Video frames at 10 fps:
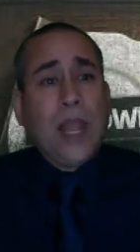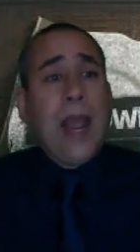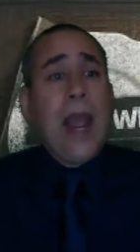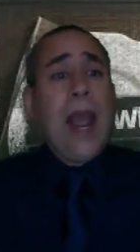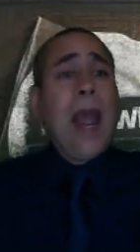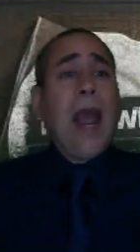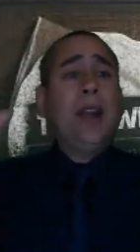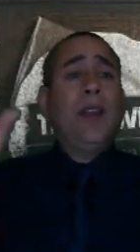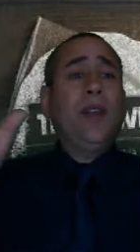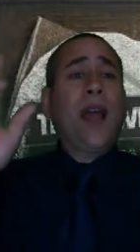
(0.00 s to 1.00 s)

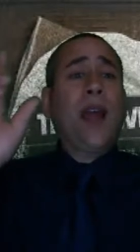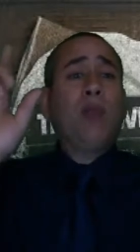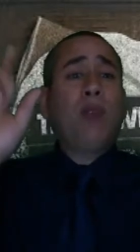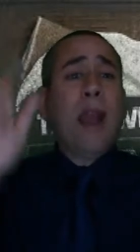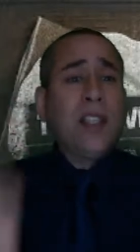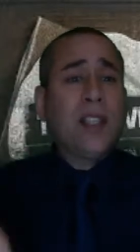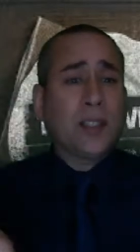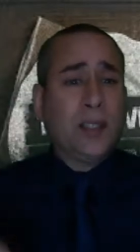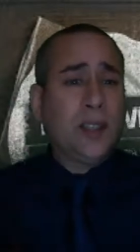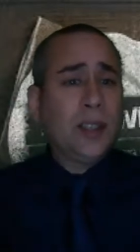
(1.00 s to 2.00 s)
and thy
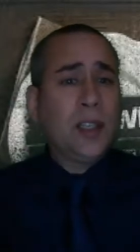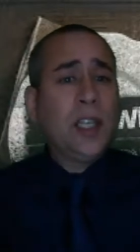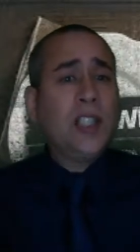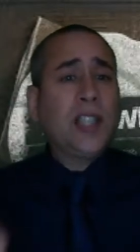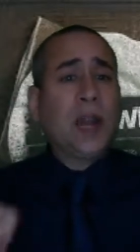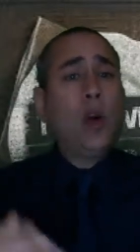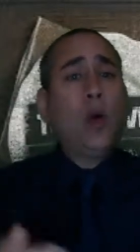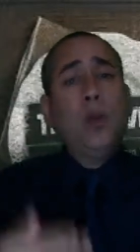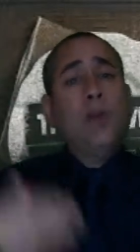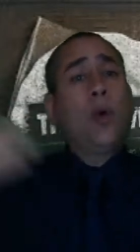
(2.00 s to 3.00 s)
righteousness shall
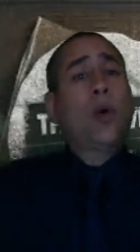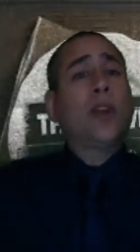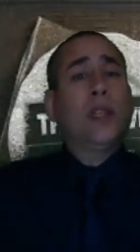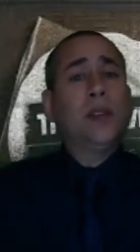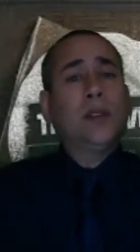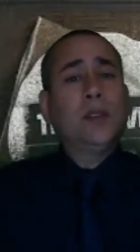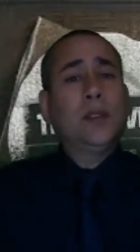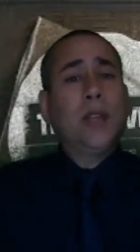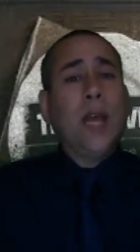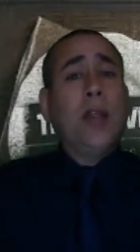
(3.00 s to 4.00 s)
go before thee.
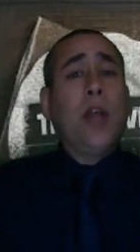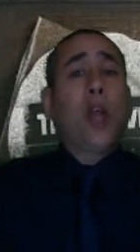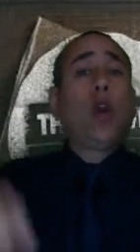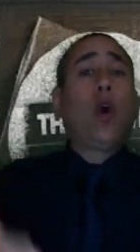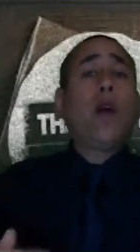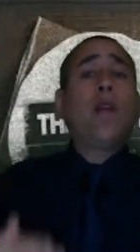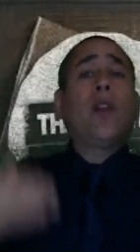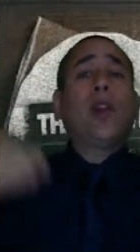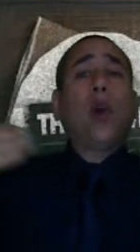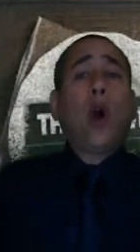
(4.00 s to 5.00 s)
The glory of
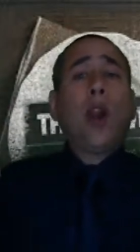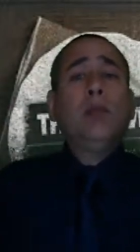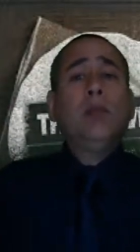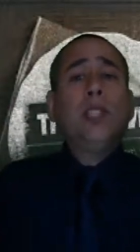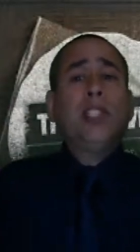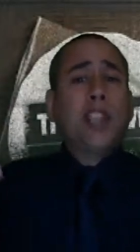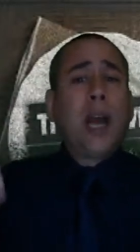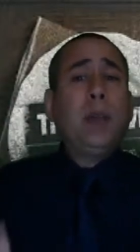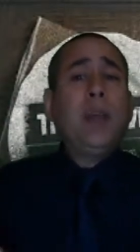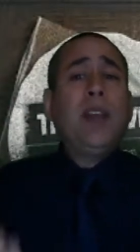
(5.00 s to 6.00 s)
the Lord
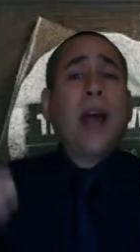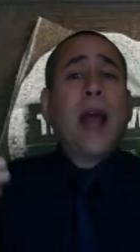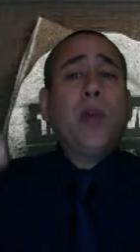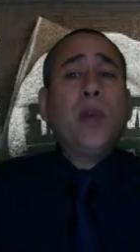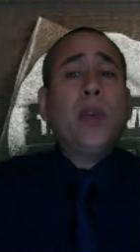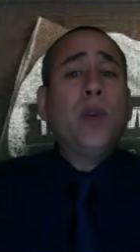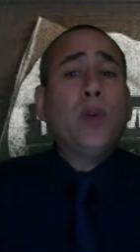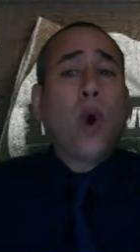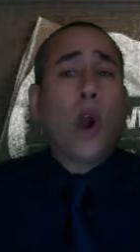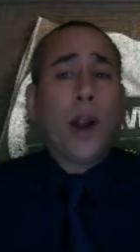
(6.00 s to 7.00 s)
shall be thy re
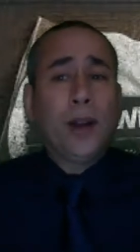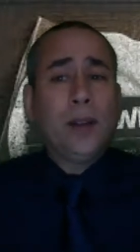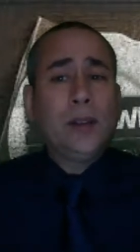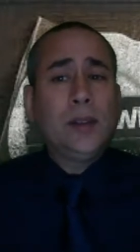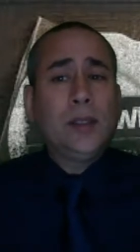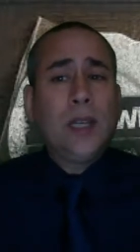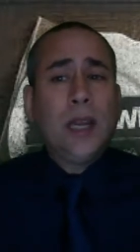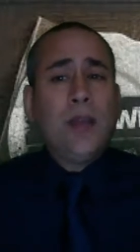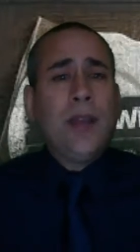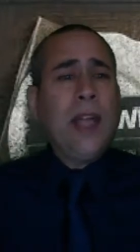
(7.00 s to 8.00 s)
reward.
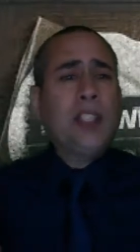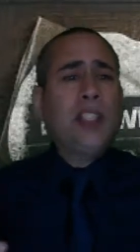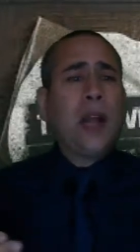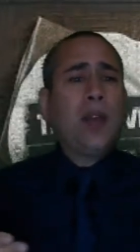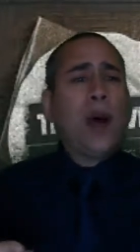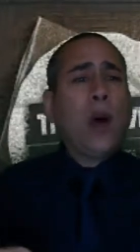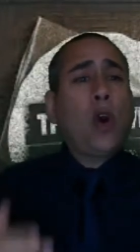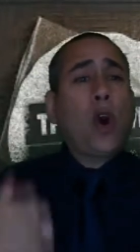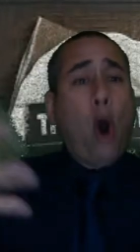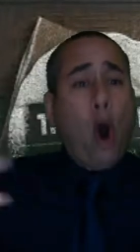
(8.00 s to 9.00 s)
Then shalt thou
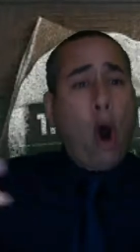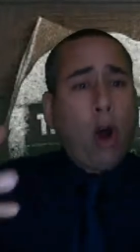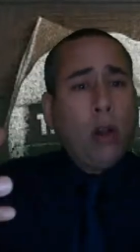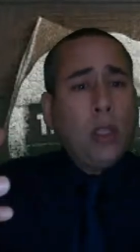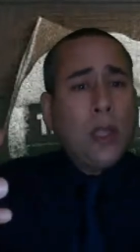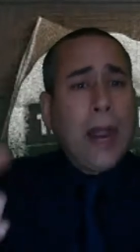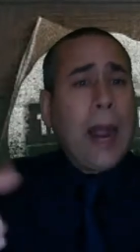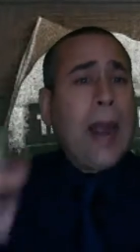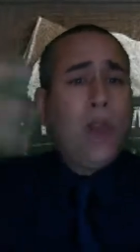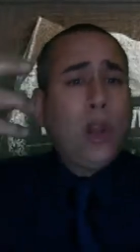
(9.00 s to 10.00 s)
call,
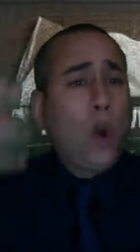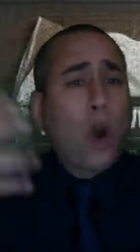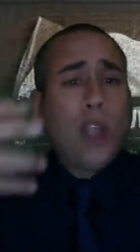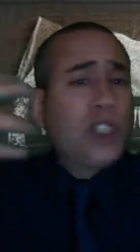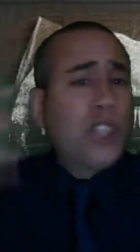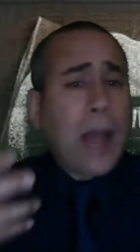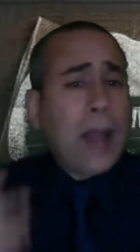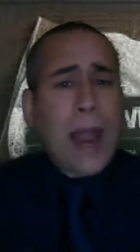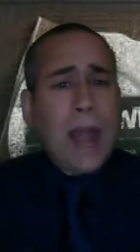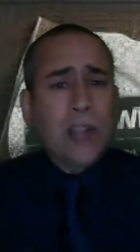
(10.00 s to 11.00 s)
and the Lord shall
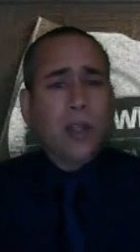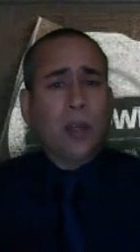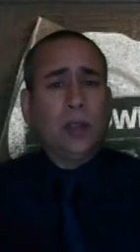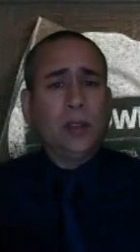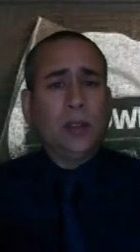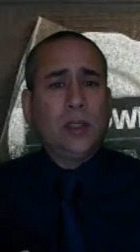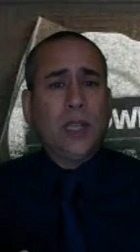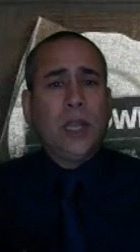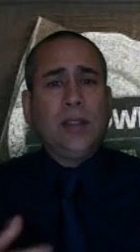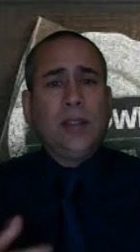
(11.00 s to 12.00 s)
answer.
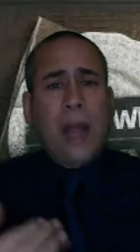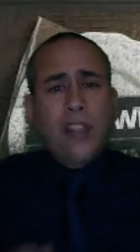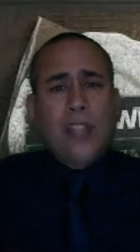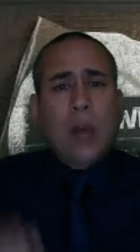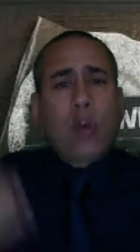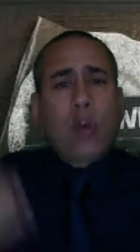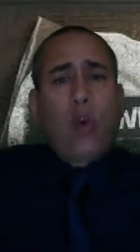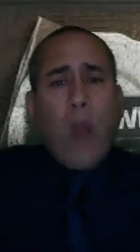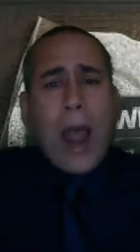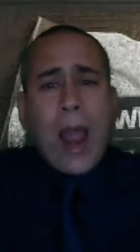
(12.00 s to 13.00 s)
Thou shalt
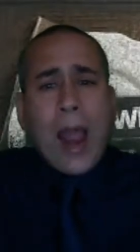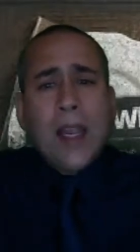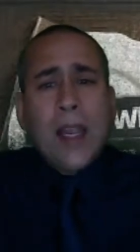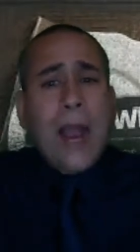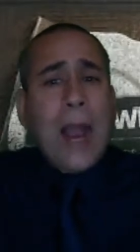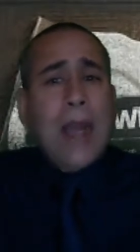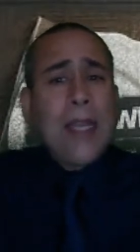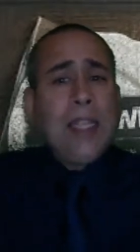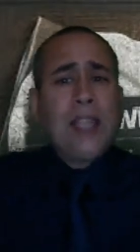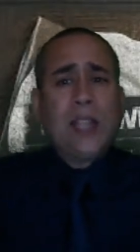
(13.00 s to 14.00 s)
cry, and
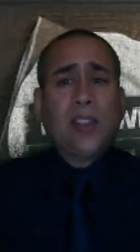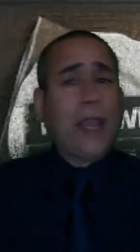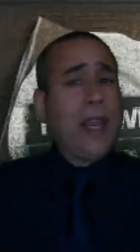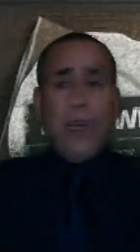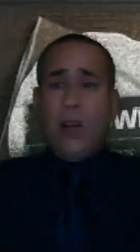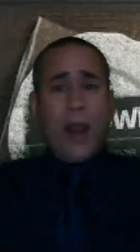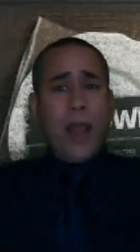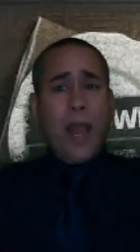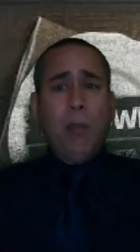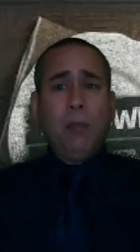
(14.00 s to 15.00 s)
he shall say, Here I
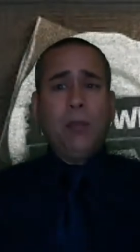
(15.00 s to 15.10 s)
am.